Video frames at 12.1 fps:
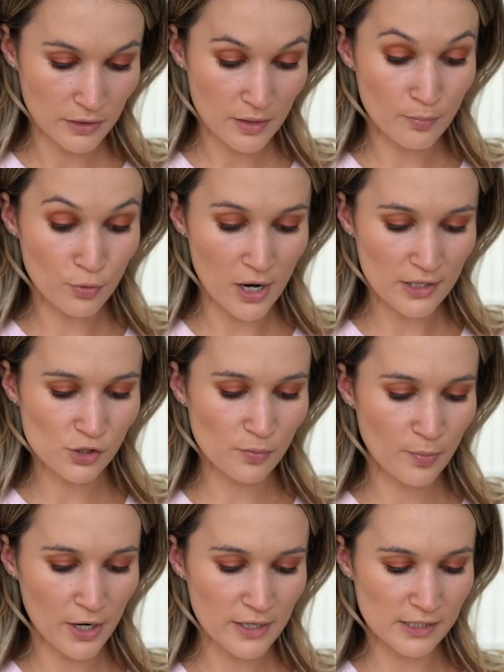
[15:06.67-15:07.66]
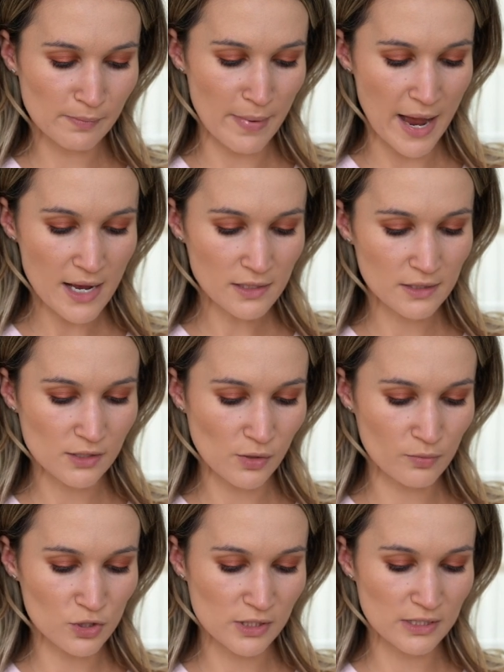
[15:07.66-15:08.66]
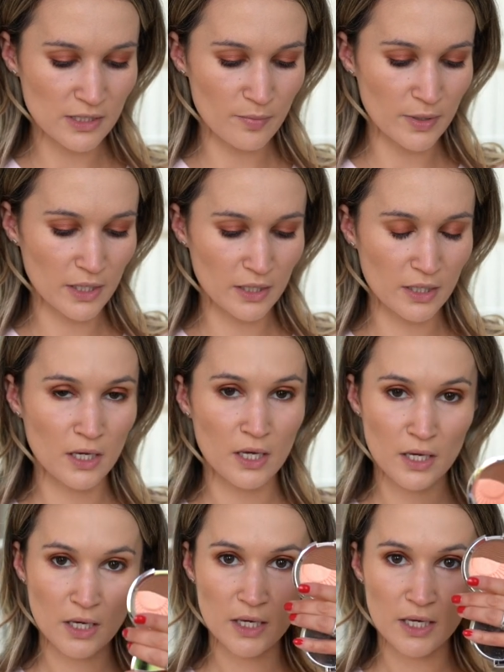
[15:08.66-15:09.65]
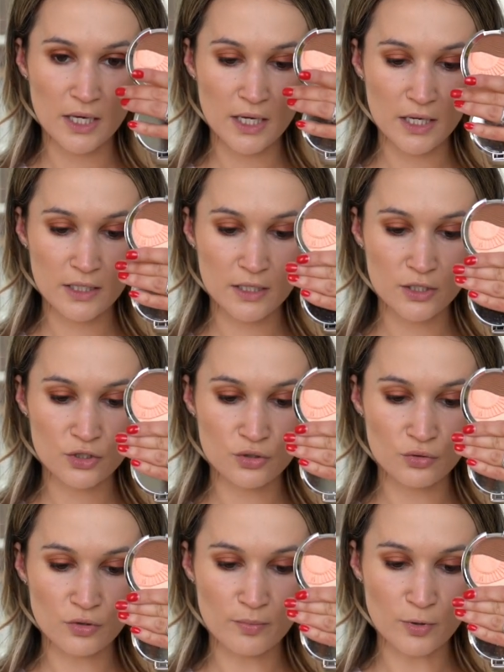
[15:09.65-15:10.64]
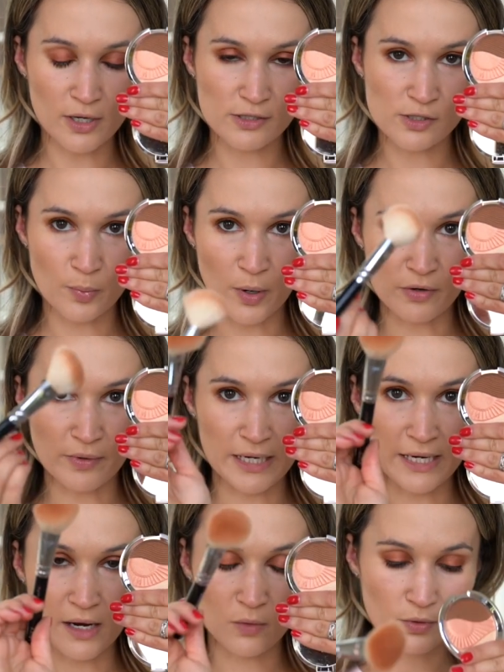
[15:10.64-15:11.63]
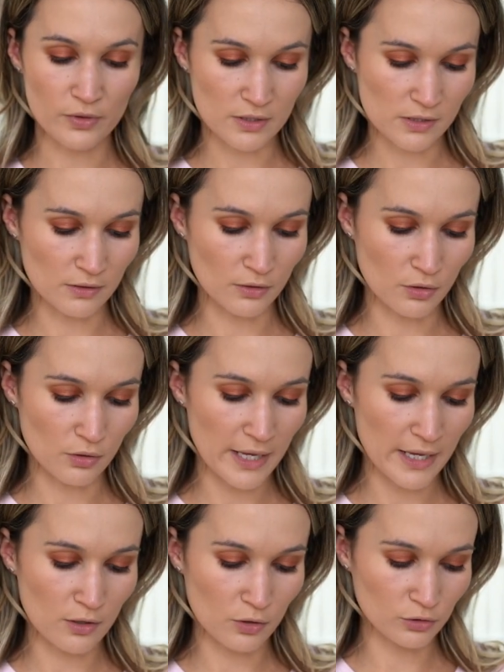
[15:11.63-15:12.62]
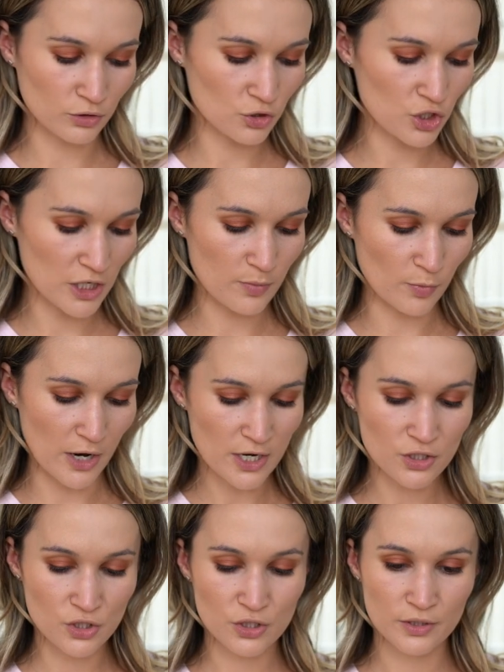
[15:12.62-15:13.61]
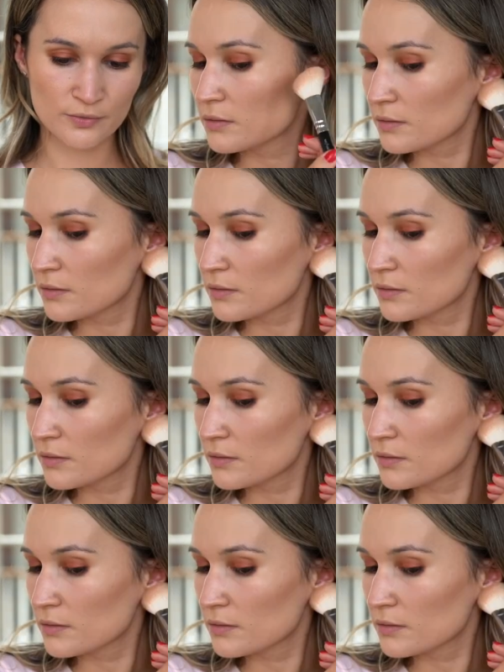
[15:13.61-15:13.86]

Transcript: The bronzer part is matte, so I'm just dipping into the bronzer part right now with this little angled cheek brush.